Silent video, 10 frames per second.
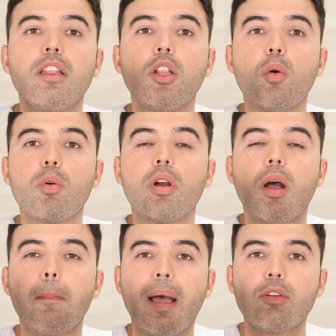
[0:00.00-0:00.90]
lower
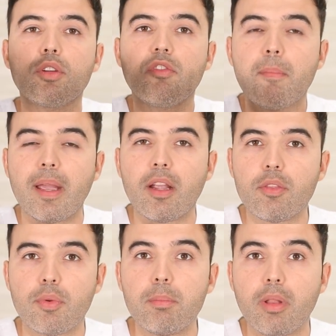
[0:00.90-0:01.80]
amount of
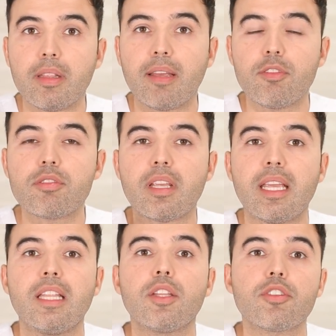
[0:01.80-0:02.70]
omega 3 blood levels
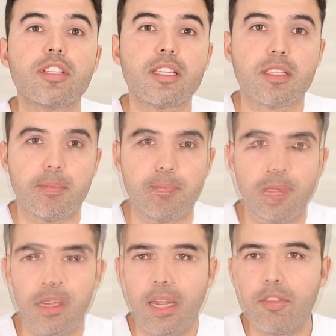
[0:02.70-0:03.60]
in their system.
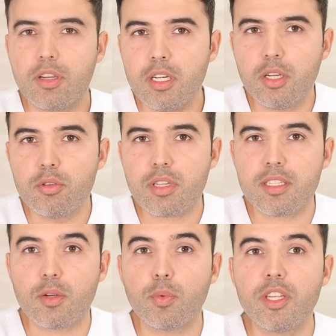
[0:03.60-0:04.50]
Now, the good news
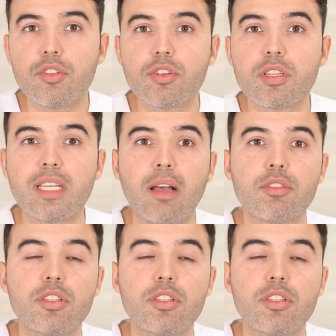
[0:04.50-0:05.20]
is that research is now